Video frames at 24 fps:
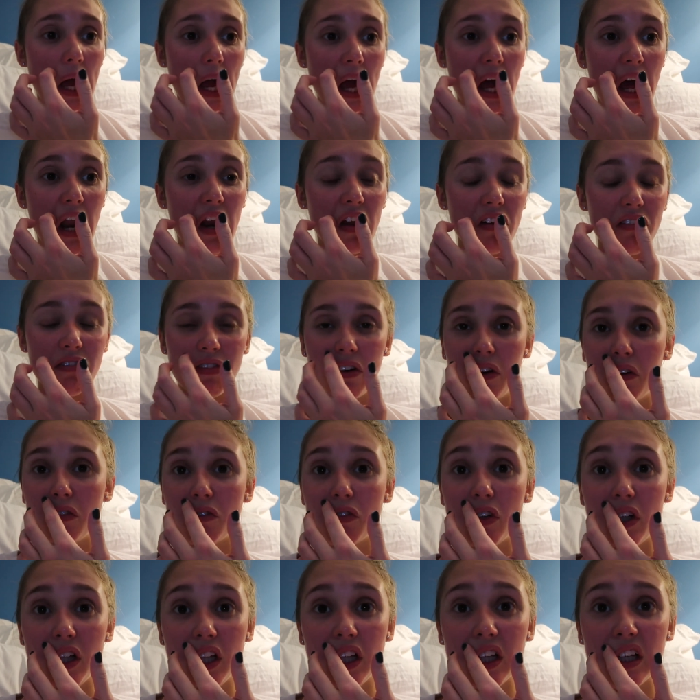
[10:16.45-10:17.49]
And it felt
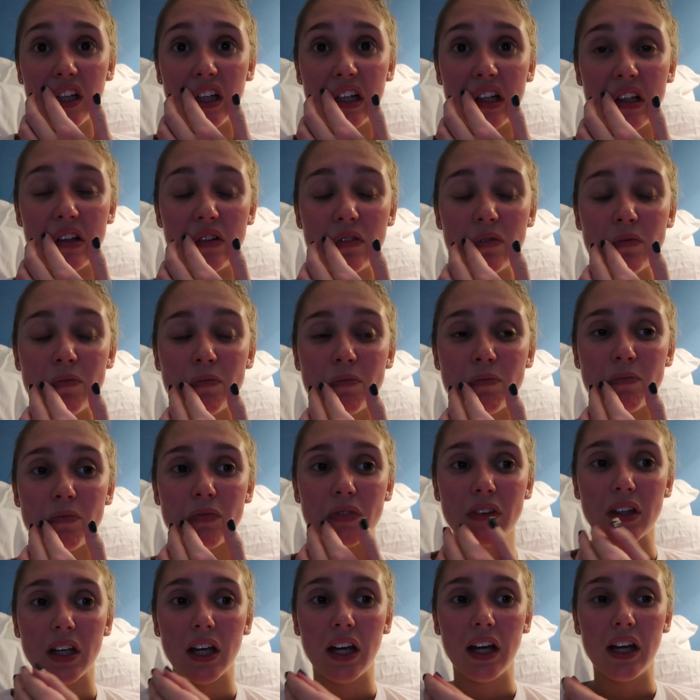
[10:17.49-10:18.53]
really good.
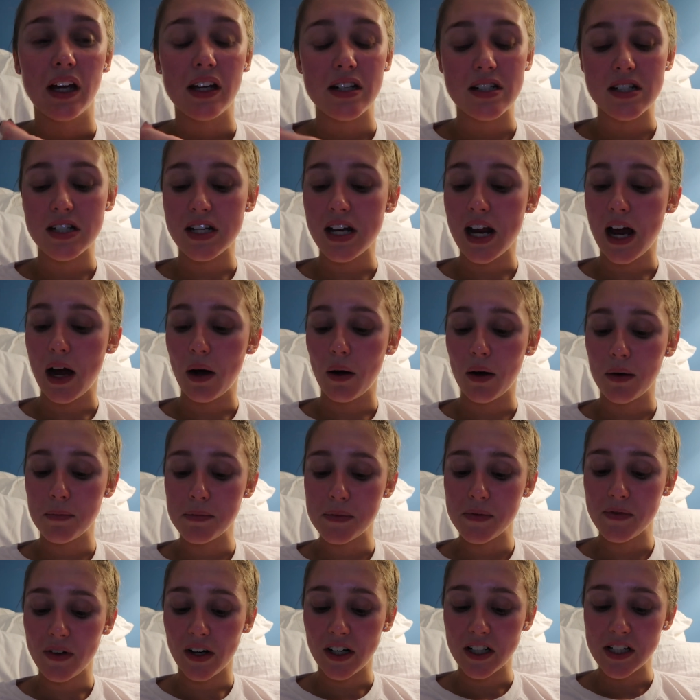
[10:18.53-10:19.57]
And now
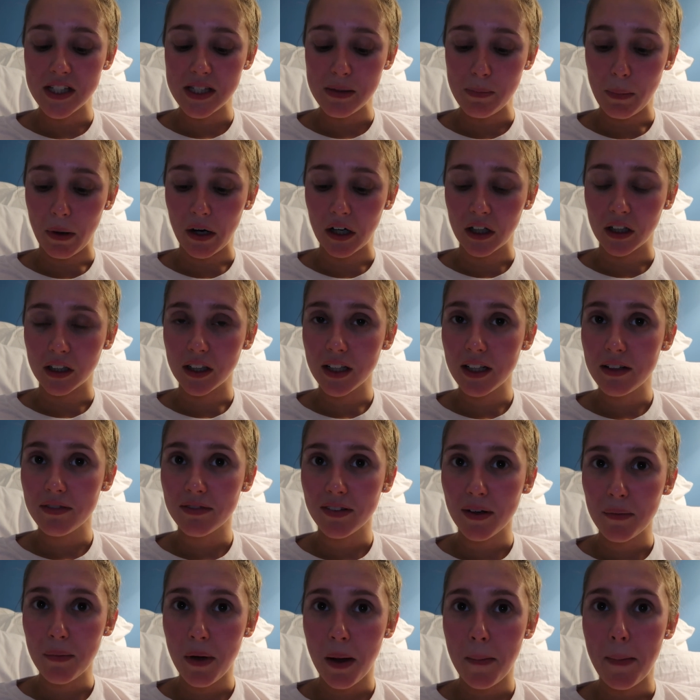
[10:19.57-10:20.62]
I'm very sparkly
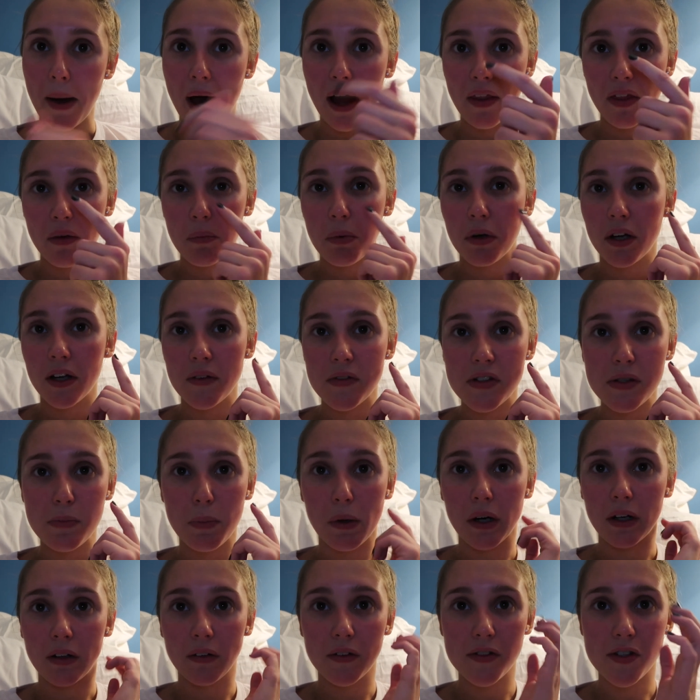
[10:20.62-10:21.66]
from my bath. I probably have
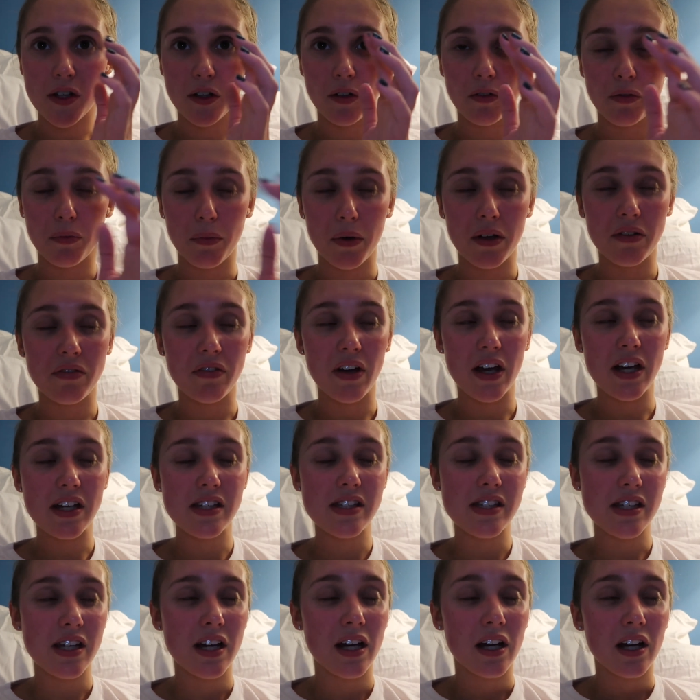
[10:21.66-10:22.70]
sparkles all over my
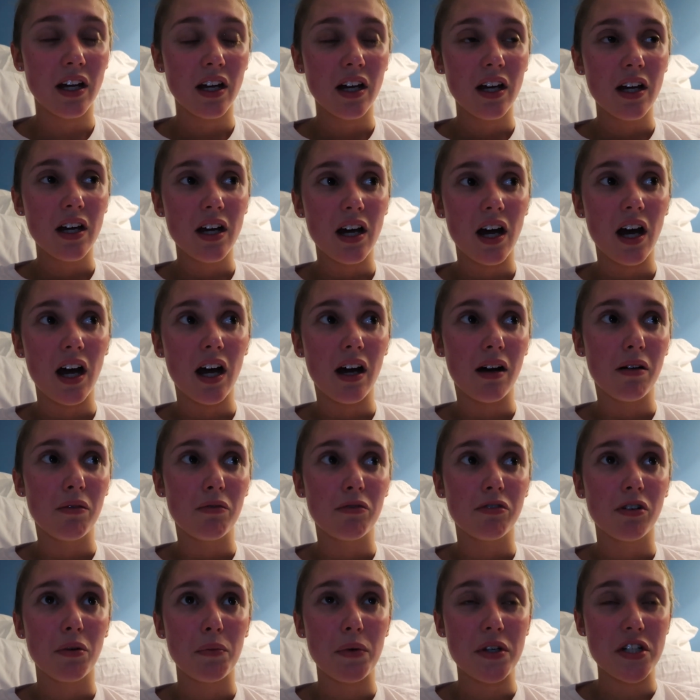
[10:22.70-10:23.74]
face um,
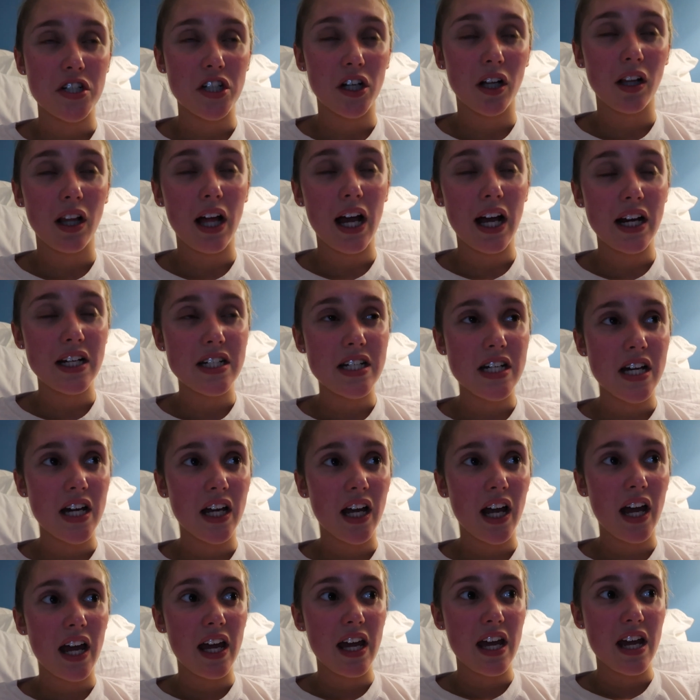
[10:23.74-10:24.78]
from
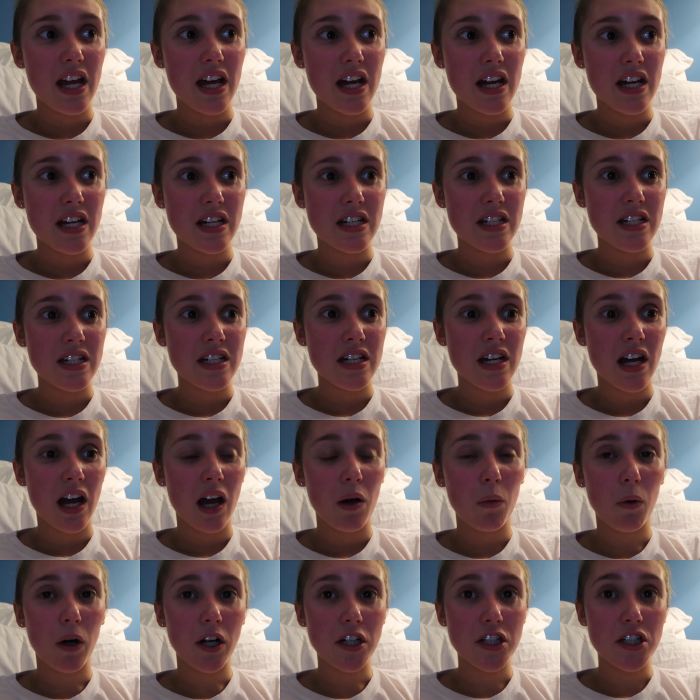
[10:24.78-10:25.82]
Intergalactic. And
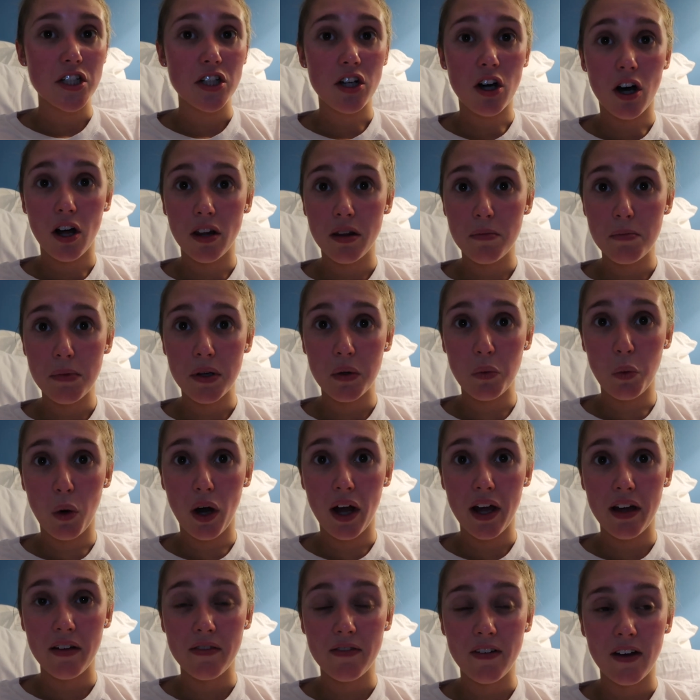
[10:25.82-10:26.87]
I watched Call the
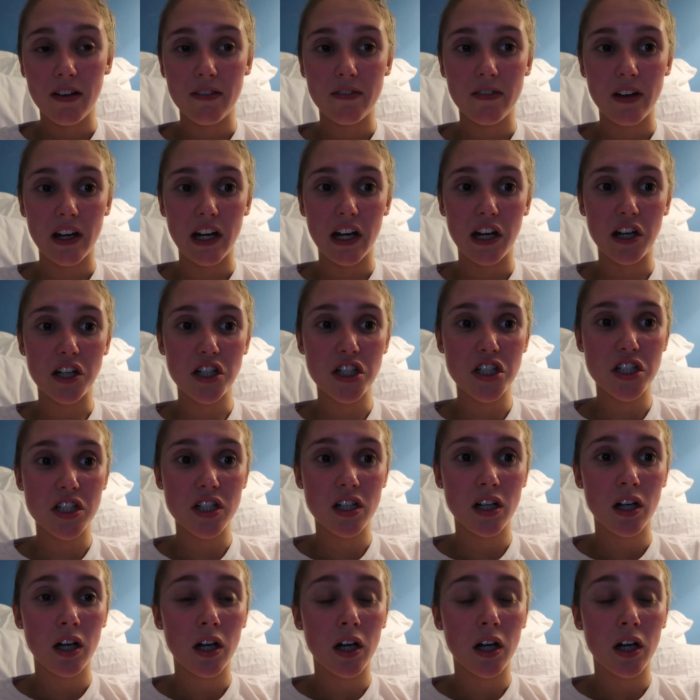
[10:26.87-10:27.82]
Midwife. I finished